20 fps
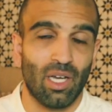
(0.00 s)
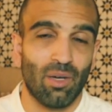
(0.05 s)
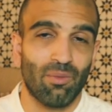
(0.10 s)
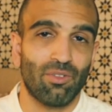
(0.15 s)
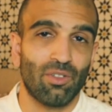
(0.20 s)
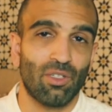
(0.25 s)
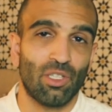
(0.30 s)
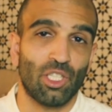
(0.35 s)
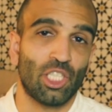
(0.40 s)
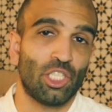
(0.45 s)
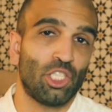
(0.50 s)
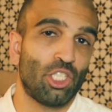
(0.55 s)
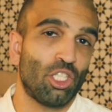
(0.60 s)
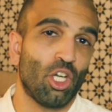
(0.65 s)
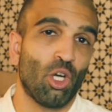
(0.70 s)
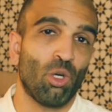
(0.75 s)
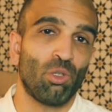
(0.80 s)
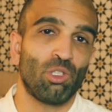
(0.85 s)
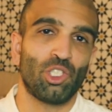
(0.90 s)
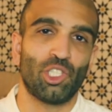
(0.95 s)
helpful in your
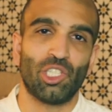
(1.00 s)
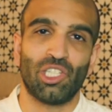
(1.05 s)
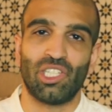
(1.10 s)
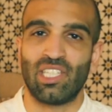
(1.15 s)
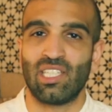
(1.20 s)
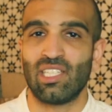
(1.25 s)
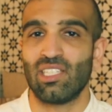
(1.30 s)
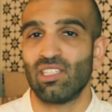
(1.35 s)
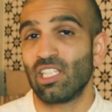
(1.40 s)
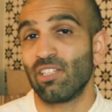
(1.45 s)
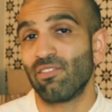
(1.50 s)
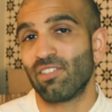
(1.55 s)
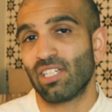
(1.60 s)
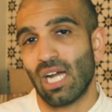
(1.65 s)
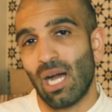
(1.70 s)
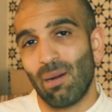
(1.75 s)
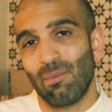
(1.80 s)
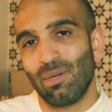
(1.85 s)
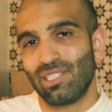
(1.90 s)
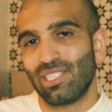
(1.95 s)
own journey? Leave a
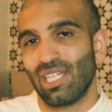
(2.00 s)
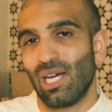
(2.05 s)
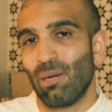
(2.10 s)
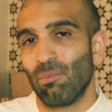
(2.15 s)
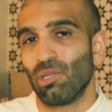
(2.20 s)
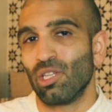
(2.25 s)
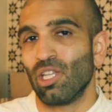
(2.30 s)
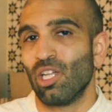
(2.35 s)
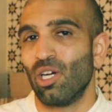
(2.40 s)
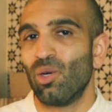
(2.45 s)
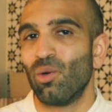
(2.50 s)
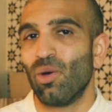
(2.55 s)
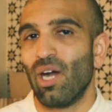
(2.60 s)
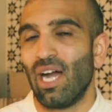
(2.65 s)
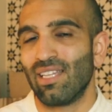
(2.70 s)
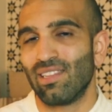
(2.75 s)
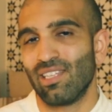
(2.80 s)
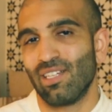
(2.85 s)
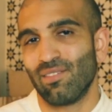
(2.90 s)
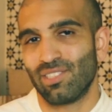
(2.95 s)
comment down below.
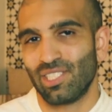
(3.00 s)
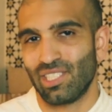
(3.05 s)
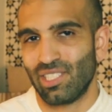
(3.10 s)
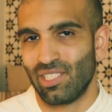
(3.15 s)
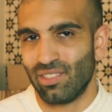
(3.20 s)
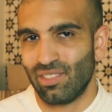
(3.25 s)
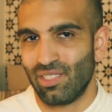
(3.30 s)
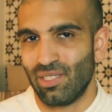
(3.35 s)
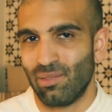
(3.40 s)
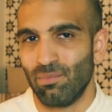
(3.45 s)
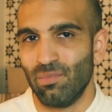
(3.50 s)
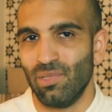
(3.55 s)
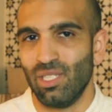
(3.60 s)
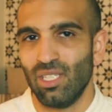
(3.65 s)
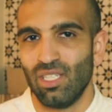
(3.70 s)
I'd love to hear them.